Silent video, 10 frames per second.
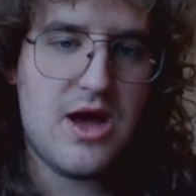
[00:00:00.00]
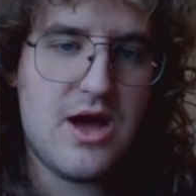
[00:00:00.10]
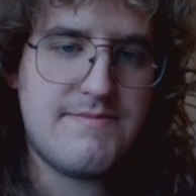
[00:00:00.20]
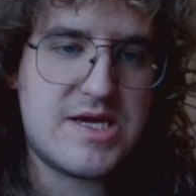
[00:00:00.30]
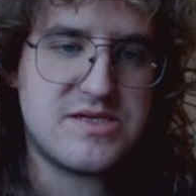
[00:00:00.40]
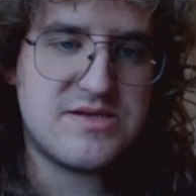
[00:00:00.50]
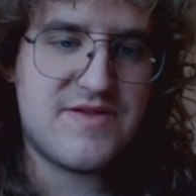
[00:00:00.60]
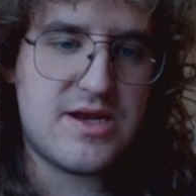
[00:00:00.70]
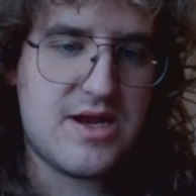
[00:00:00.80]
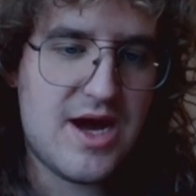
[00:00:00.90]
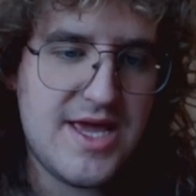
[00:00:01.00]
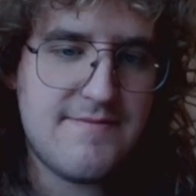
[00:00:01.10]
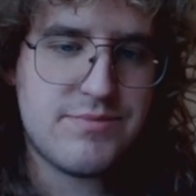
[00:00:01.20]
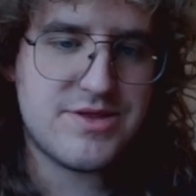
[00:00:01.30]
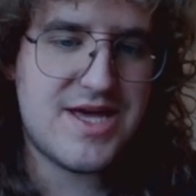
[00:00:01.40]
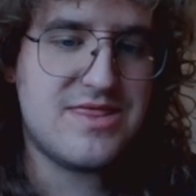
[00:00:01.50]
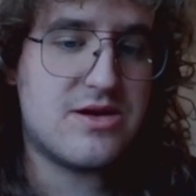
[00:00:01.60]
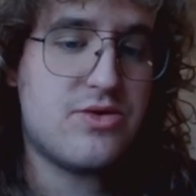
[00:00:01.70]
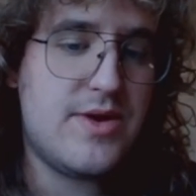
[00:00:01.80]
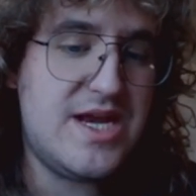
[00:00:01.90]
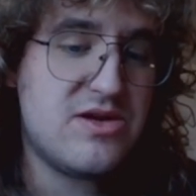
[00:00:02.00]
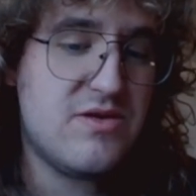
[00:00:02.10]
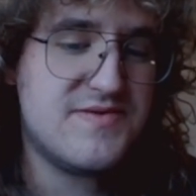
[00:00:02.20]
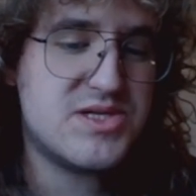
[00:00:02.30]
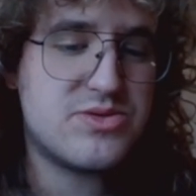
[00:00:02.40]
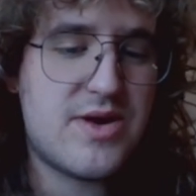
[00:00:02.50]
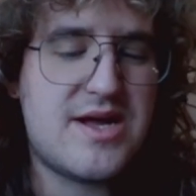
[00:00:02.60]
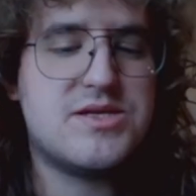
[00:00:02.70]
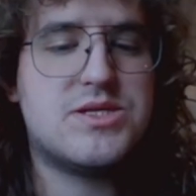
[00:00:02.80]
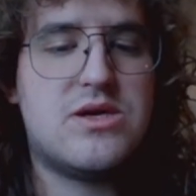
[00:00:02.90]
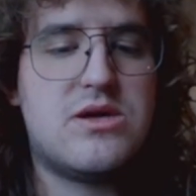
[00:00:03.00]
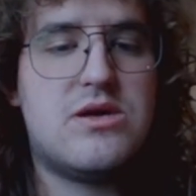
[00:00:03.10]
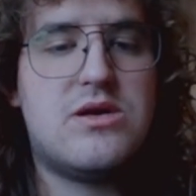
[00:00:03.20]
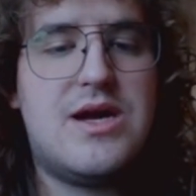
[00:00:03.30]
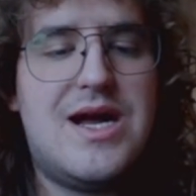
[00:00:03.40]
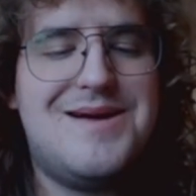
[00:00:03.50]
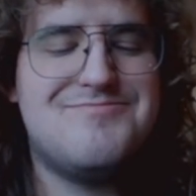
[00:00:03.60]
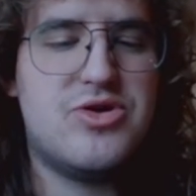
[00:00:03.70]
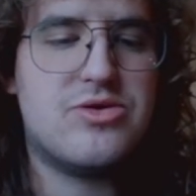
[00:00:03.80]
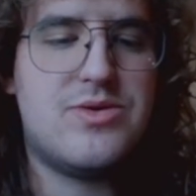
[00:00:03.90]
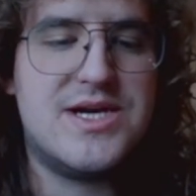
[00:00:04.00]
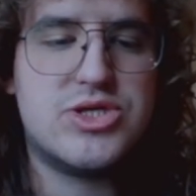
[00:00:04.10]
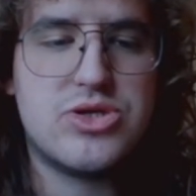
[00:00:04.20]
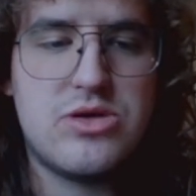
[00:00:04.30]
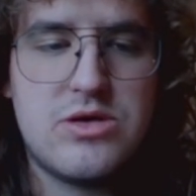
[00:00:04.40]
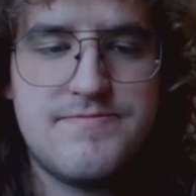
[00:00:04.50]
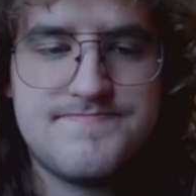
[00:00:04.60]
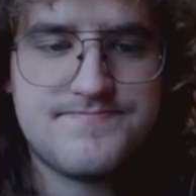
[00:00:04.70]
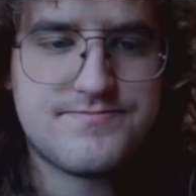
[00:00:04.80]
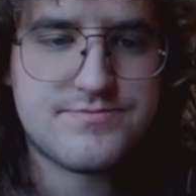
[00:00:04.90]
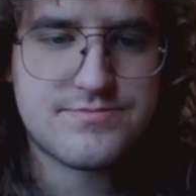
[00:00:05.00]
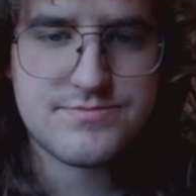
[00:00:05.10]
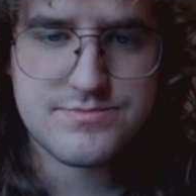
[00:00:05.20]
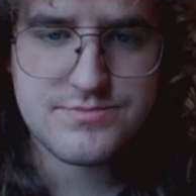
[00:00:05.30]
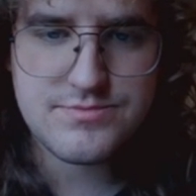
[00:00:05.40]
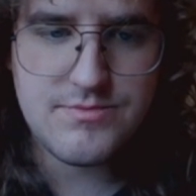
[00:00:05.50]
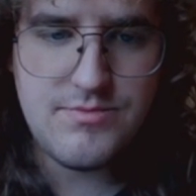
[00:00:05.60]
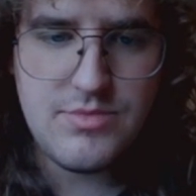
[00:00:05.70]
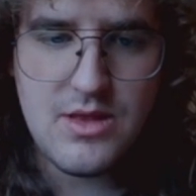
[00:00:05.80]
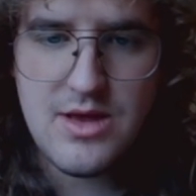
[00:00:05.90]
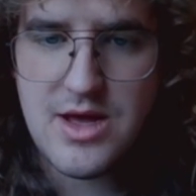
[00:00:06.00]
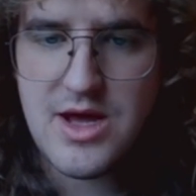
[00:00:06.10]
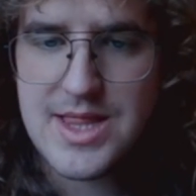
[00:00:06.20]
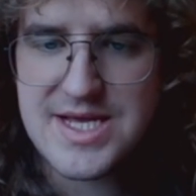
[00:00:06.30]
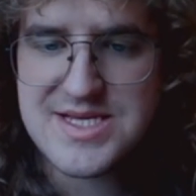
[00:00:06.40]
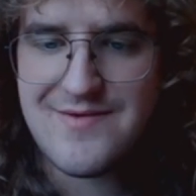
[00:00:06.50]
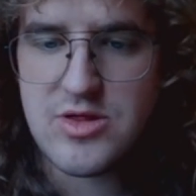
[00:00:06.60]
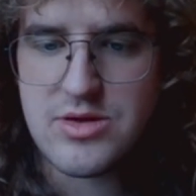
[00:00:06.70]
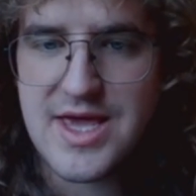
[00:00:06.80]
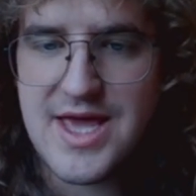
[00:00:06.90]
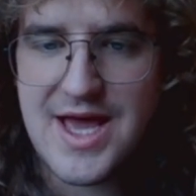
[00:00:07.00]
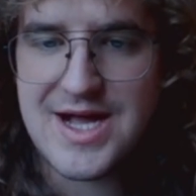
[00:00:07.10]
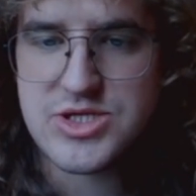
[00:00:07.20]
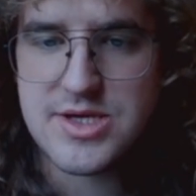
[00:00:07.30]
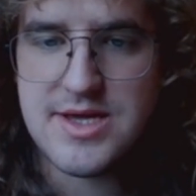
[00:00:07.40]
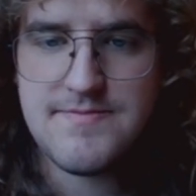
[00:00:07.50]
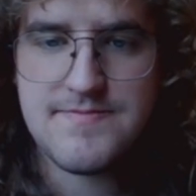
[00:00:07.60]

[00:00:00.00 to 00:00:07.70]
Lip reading: because of the knight. But then the queen covers as well, so I'm not quite sure. Let's have a look at it, actually.